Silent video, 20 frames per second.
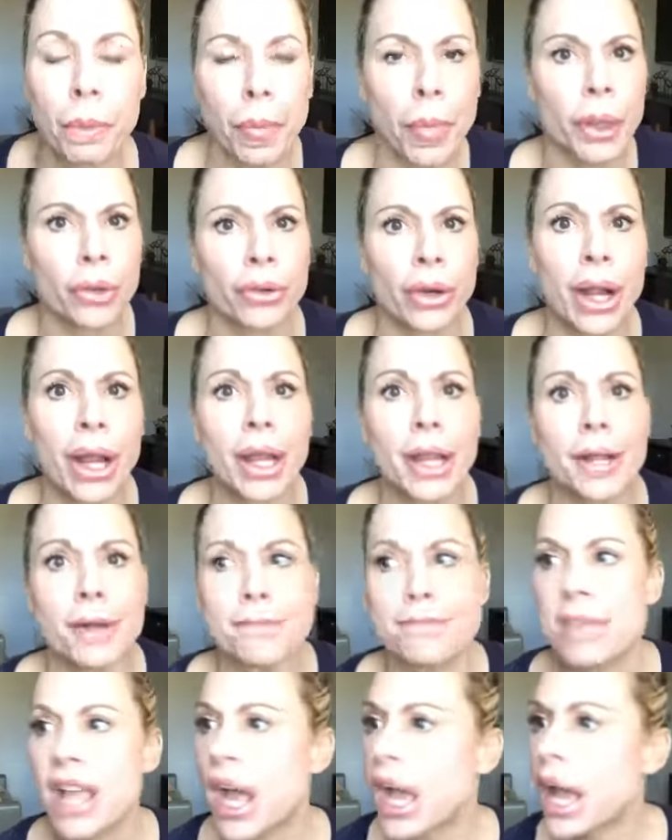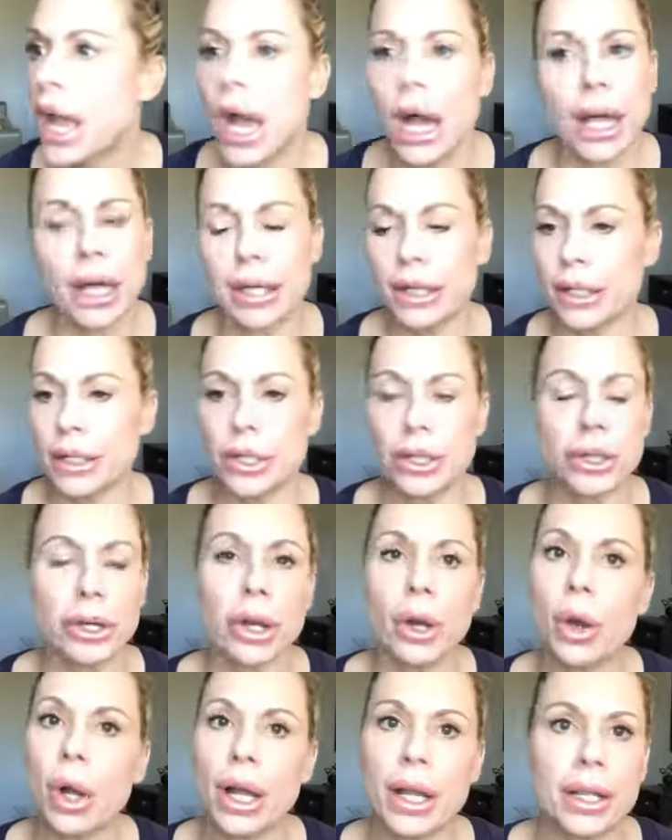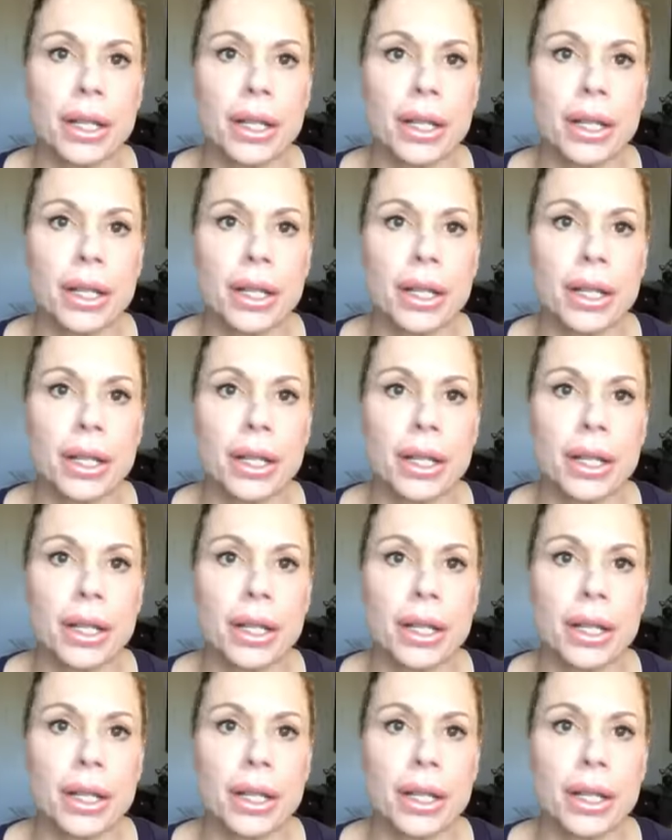Right? Uh, you know,